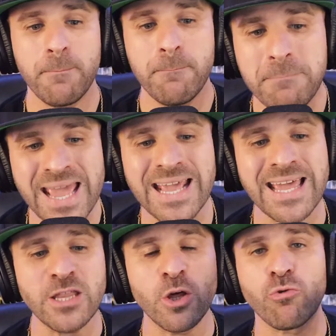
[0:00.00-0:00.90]

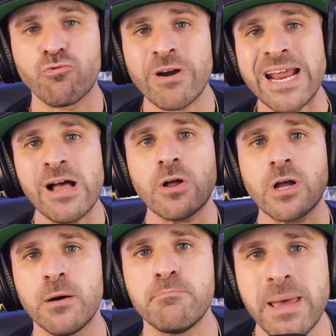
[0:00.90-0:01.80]
making the real
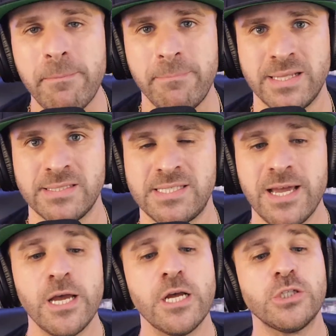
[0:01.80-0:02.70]
commitment
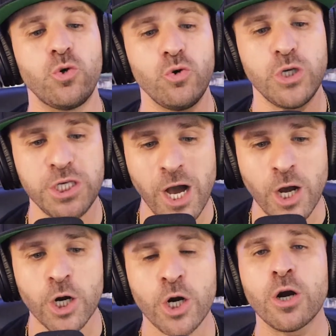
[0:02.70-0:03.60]
to
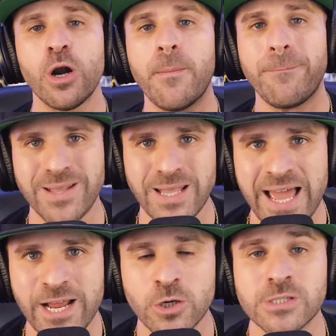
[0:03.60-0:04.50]
younger
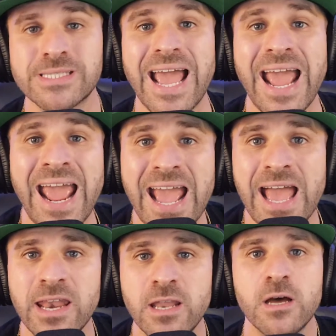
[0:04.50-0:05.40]
players
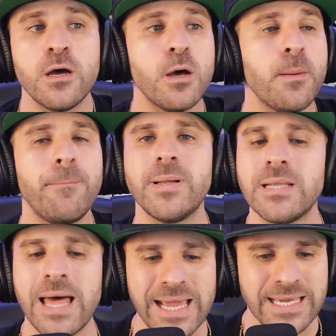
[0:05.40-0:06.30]
and
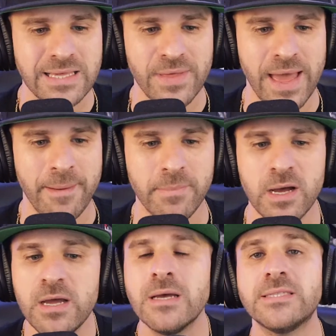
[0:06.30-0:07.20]
playing them.
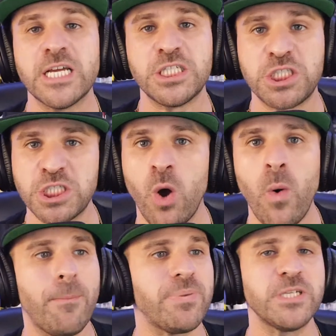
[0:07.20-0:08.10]
They
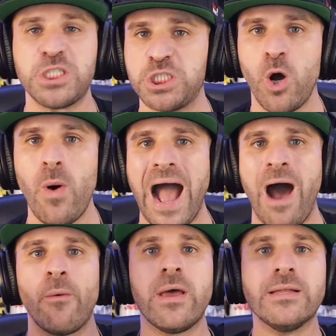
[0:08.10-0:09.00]
show up and show
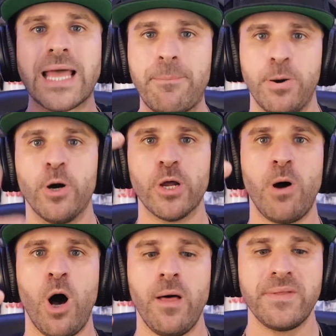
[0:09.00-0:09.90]
out. They put
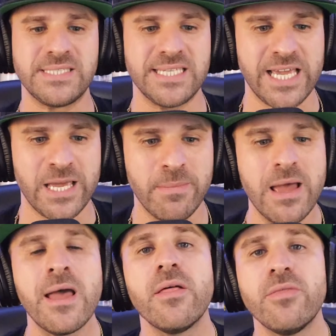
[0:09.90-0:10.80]
them on the team.
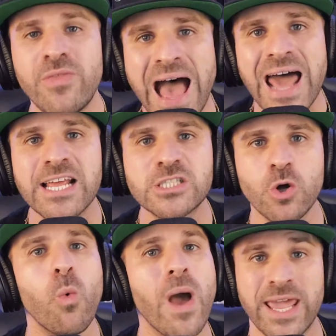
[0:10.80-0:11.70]
That is
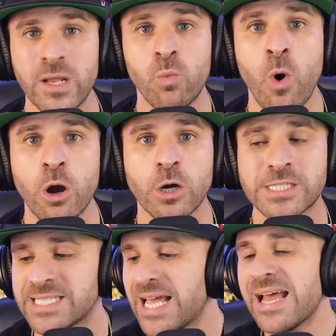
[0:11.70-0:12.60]
the way it
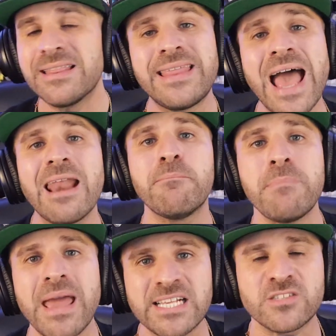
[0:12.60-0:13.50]
works. That
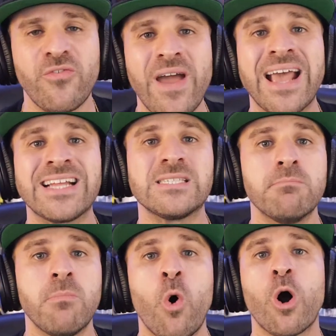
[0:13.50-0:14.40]
makes fans
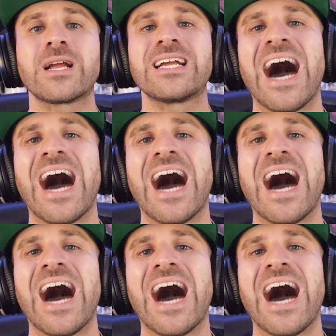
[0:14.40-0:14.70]
more